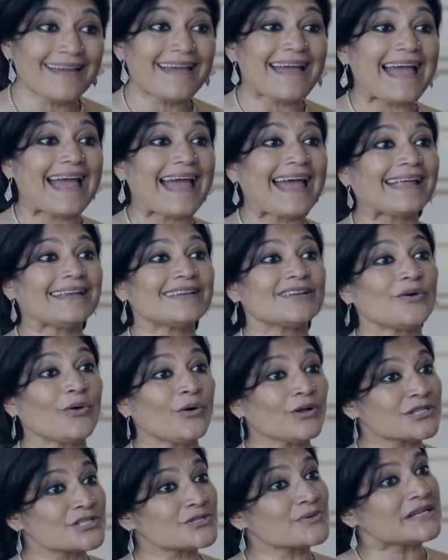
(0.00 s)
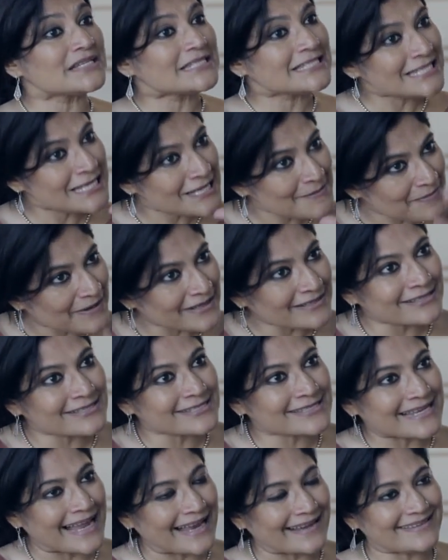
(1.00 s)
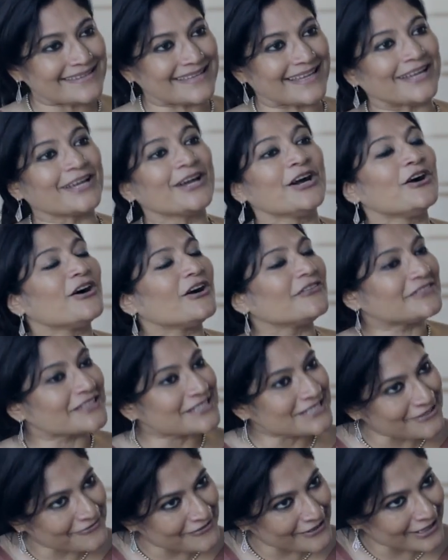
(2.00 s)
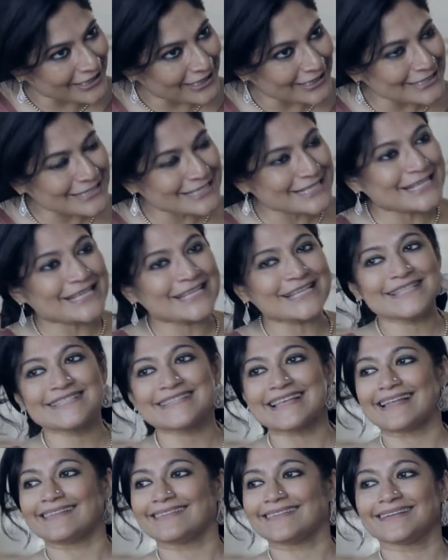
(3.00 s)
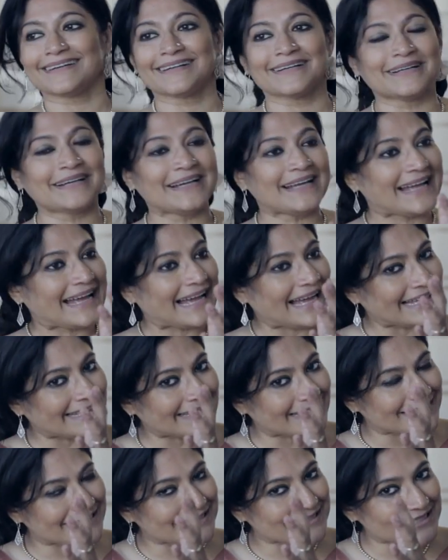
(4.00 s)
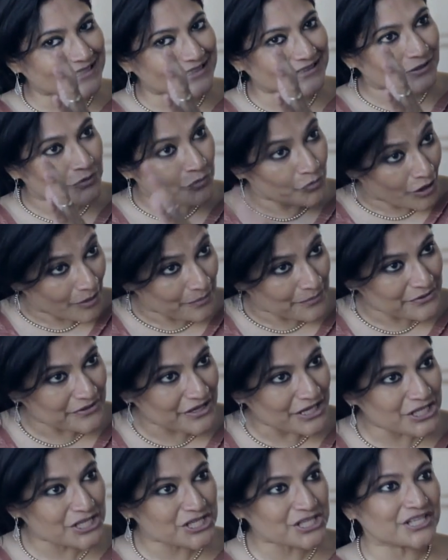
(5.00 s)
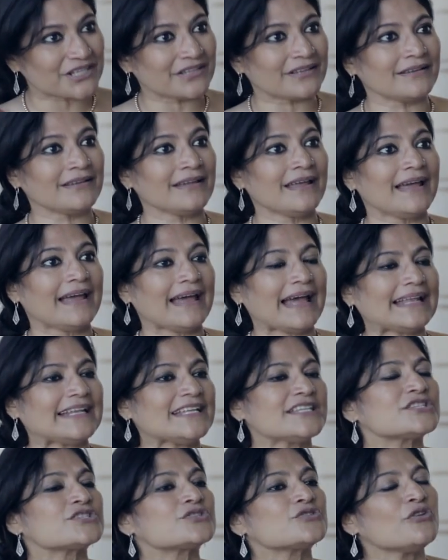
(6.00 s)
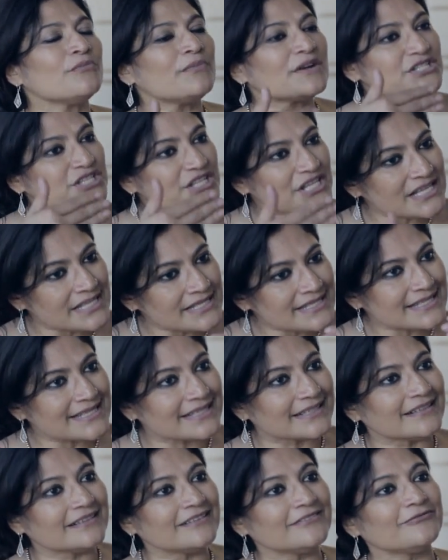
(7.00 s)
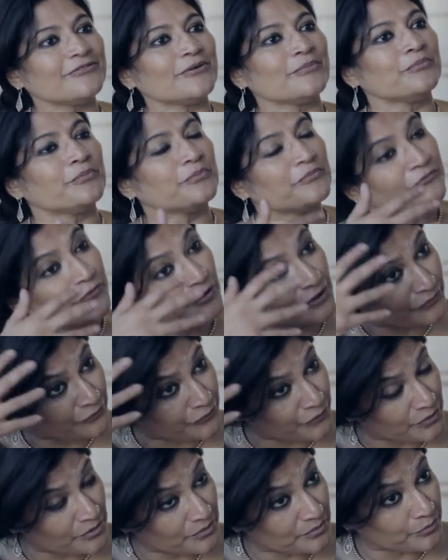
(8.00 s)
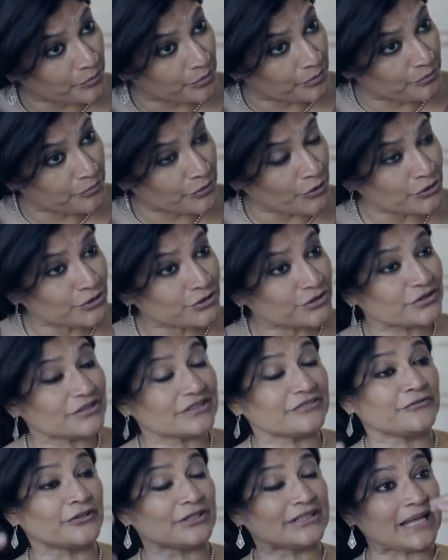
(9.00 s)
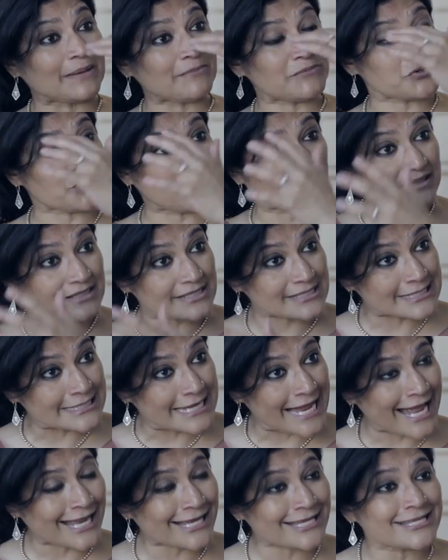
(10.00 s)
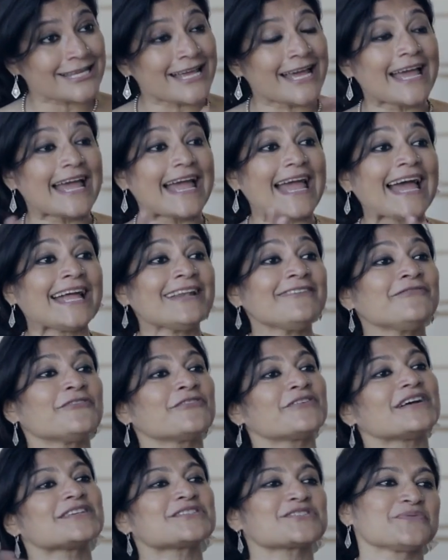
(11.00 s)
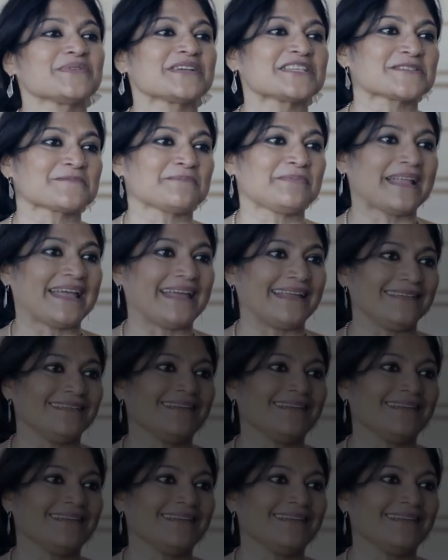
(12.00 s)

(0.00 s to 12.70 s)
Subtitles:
and also a deep understanding of the difficulties and the cooperation, and it's so much easier for both for them to understand and for us to explain.